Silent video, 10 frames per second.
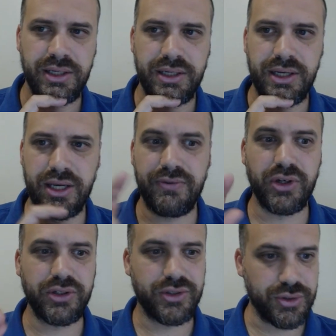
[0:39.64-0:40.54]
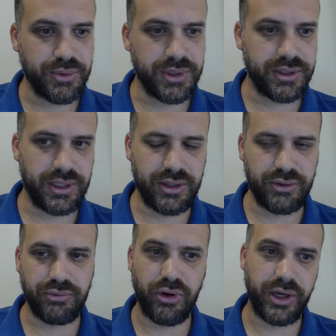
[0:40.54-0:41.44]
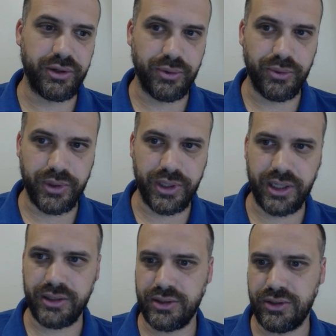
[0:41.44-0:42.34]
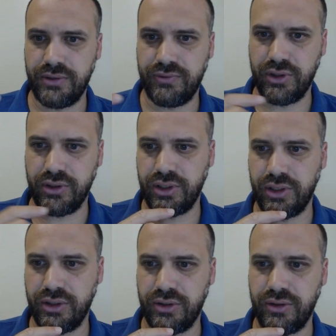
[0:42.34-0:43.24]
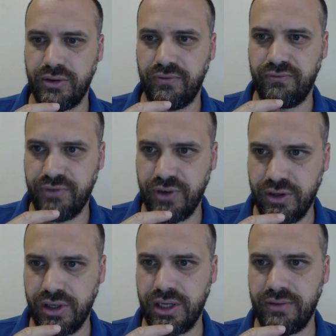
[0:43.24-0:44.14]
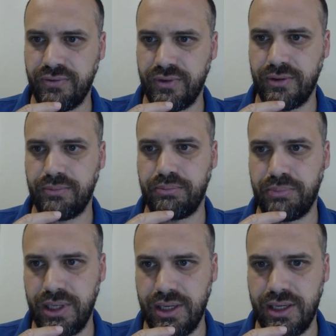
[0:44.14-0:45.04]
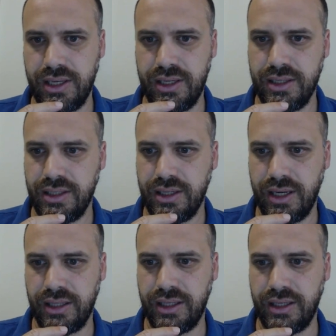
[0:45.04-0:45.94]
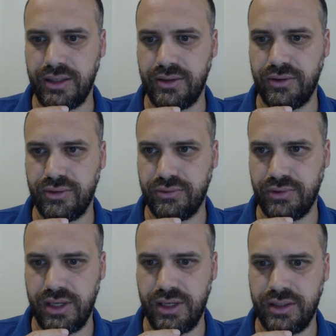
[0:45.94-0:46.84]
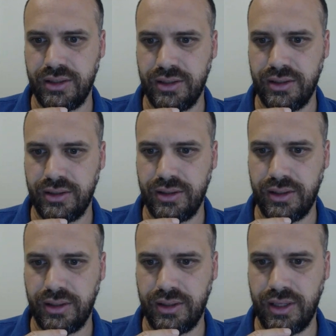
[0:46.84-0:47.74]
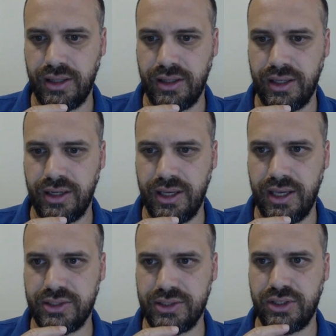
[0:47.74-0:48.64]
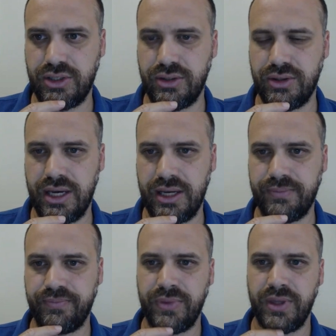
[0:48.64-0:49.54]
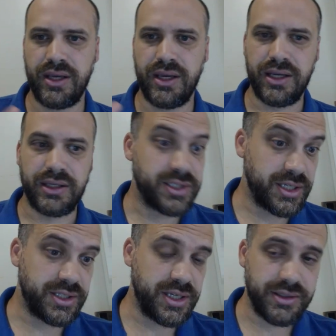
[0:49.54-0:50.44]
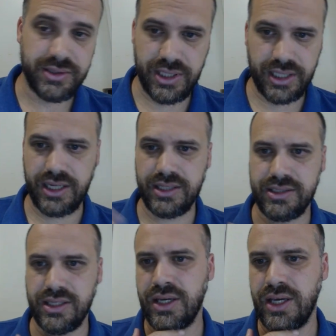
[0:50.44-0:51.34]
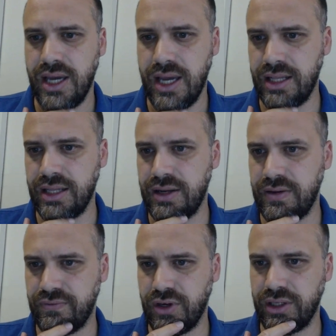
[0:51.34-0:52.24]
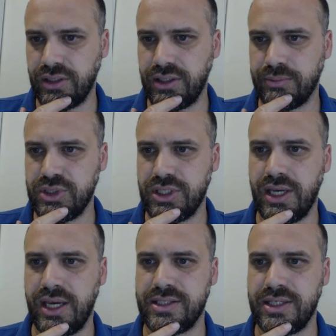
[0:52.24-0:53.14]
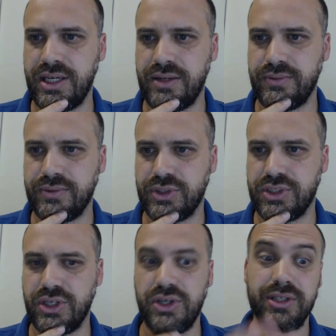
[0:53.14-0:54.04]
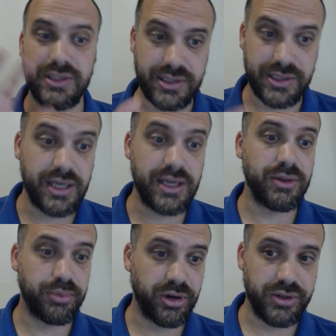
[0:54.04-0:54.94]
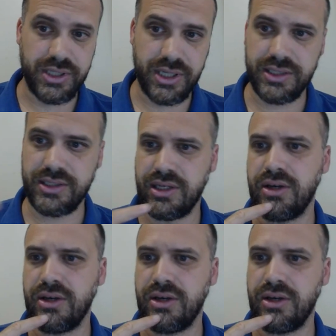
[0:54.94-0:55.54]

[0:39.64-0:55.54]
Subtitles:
Now, you've got to do it in the right order. You've got to go 5P and then 3 and then execute that. 60, second answer. And then finally, I'm just going to exit again just so you can see the process.